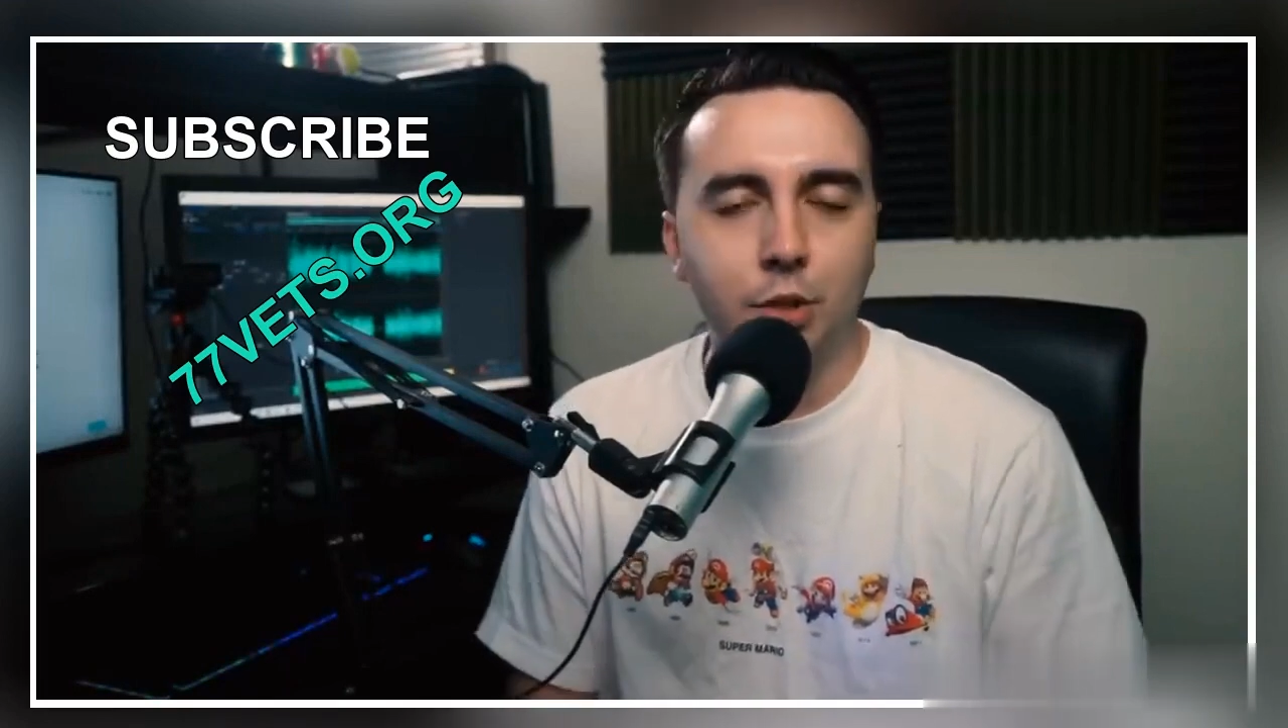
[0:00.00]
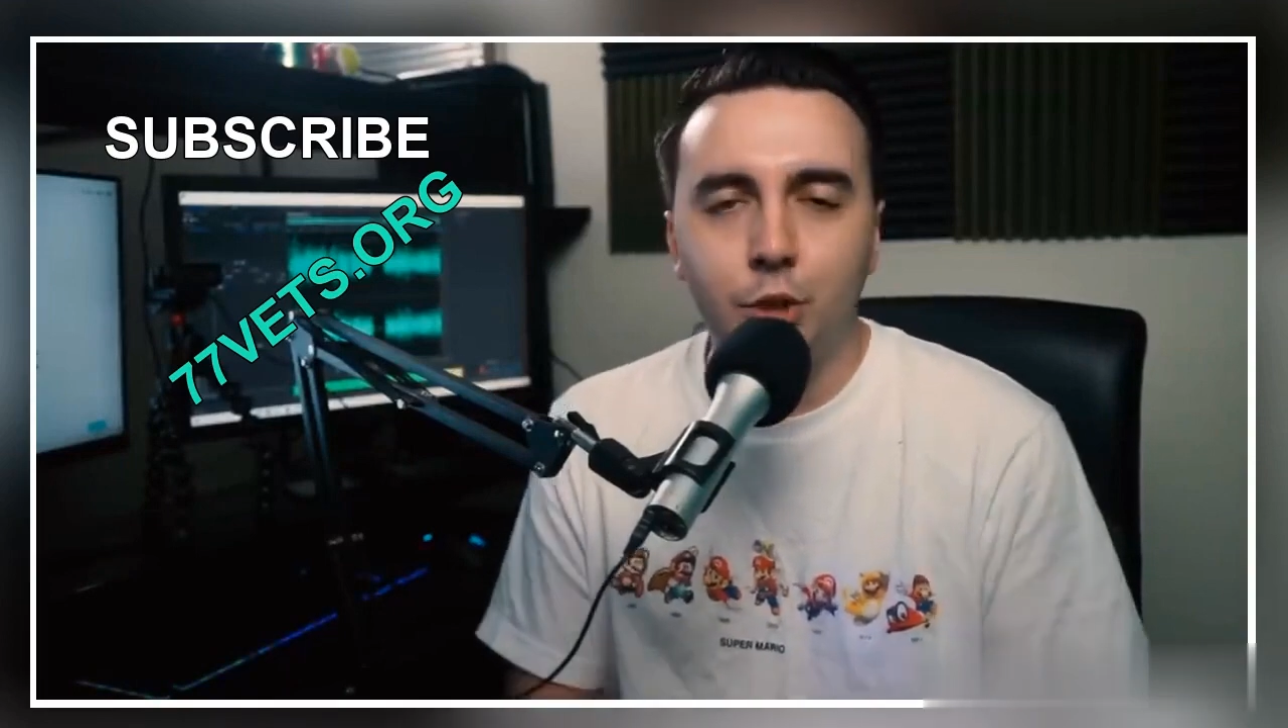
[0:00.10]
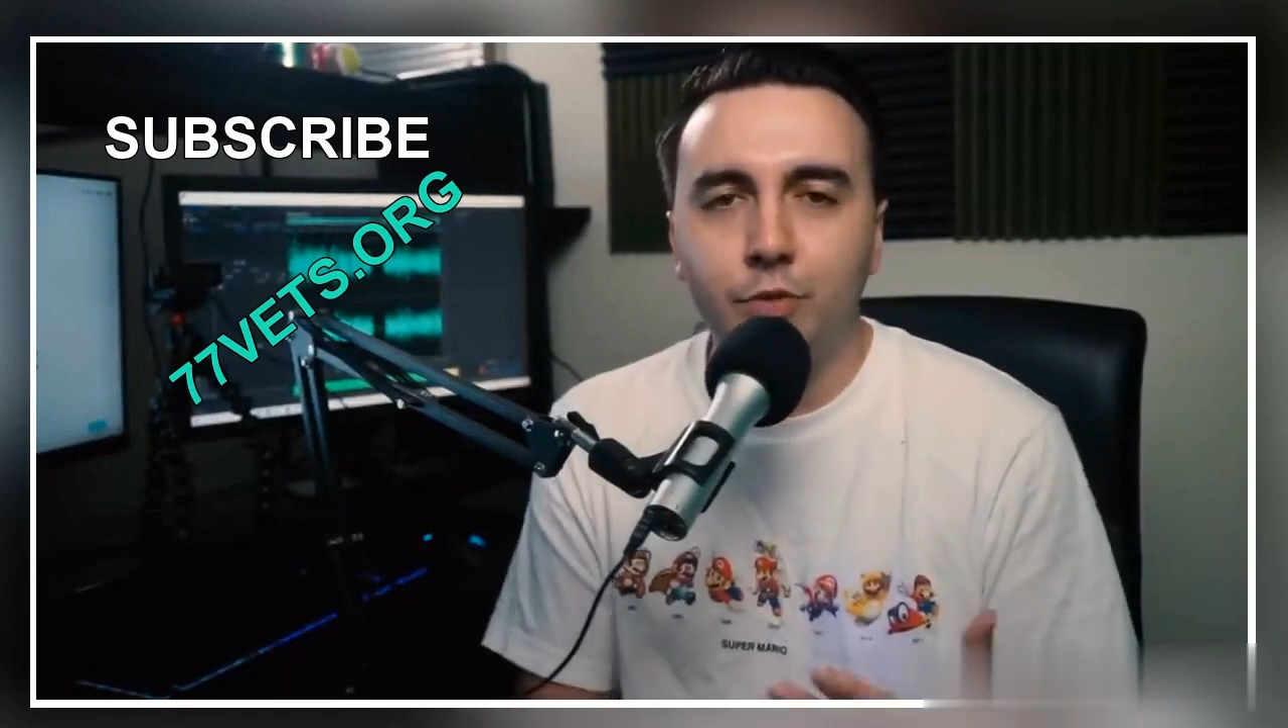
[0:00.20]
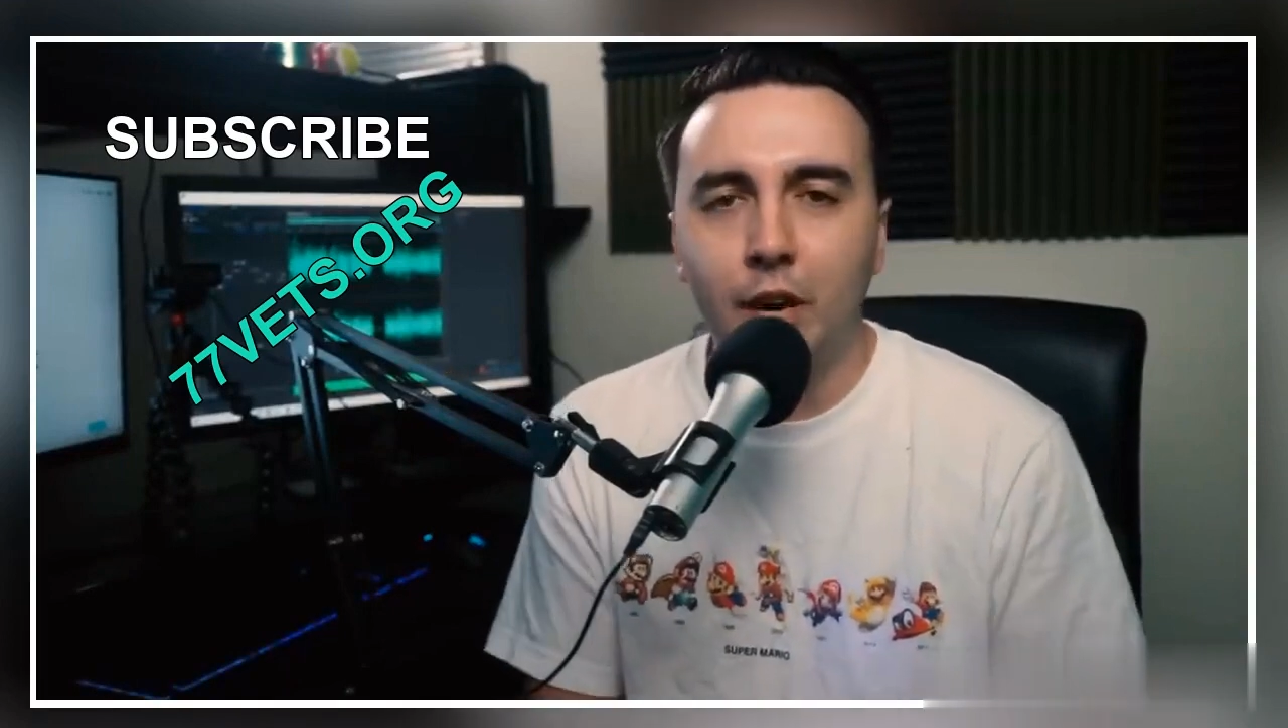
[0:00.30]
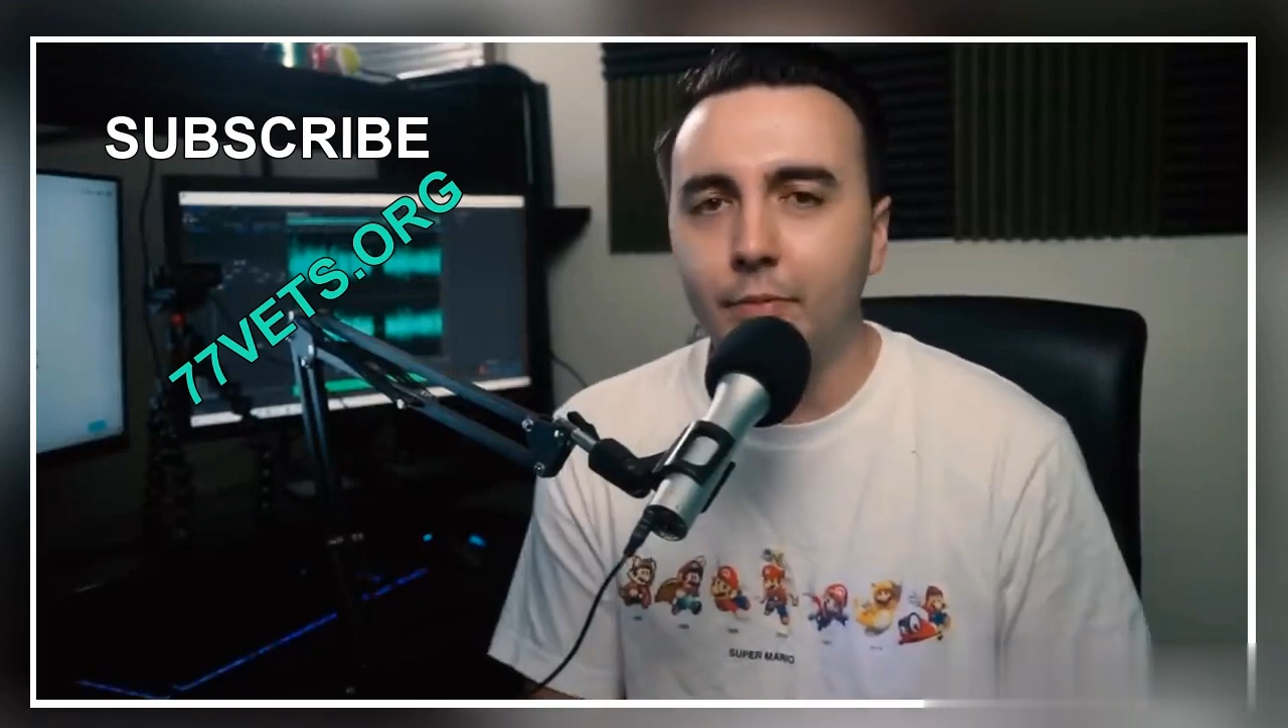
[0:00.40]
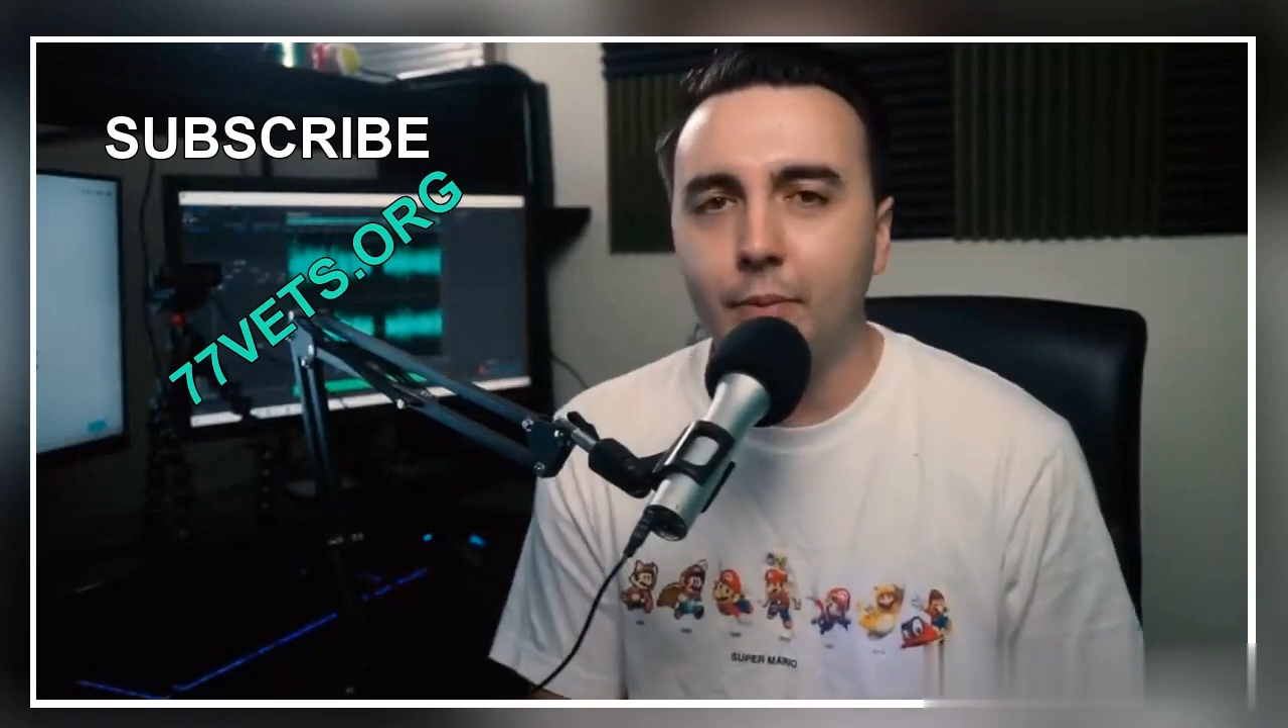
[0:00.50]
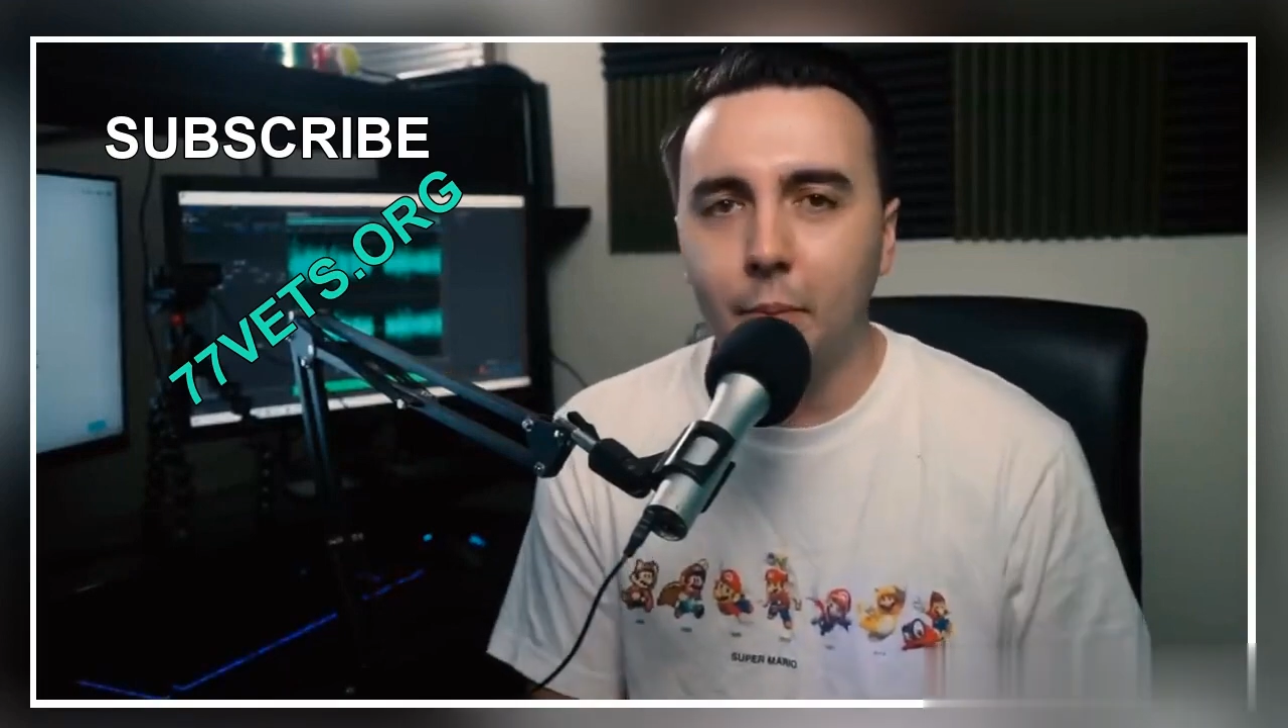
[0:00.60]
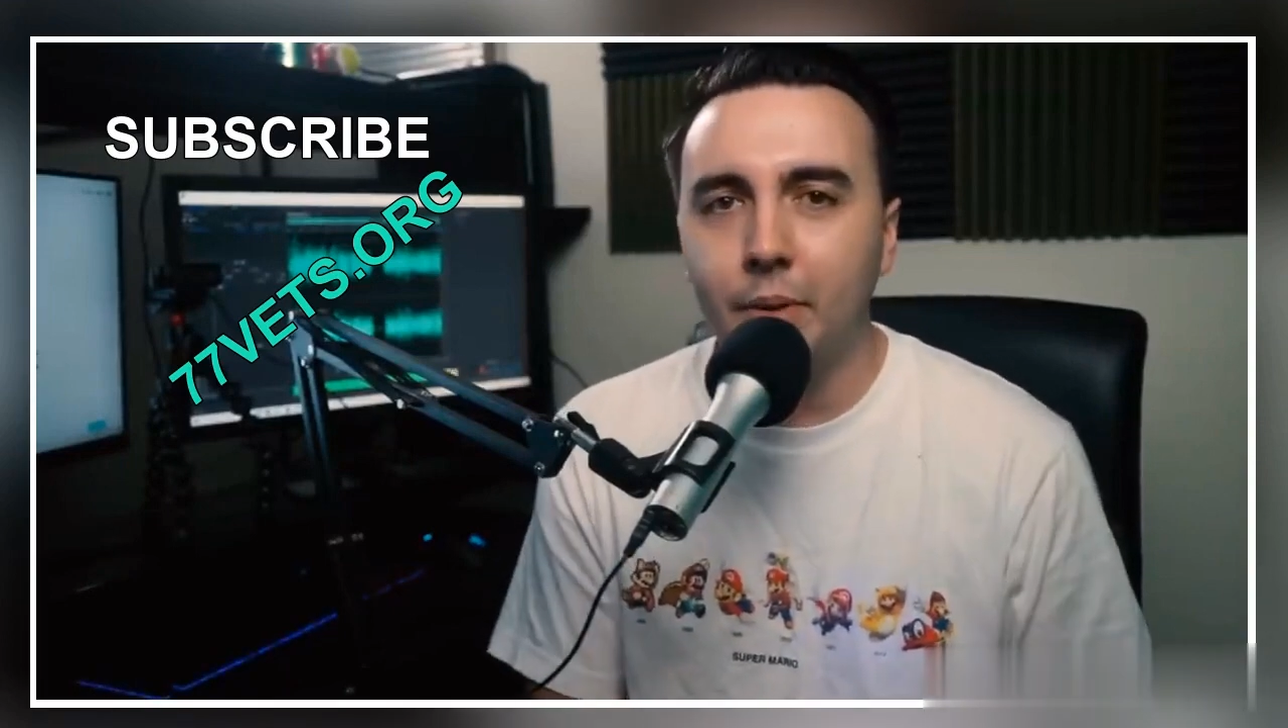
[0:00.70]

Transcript: You've come from a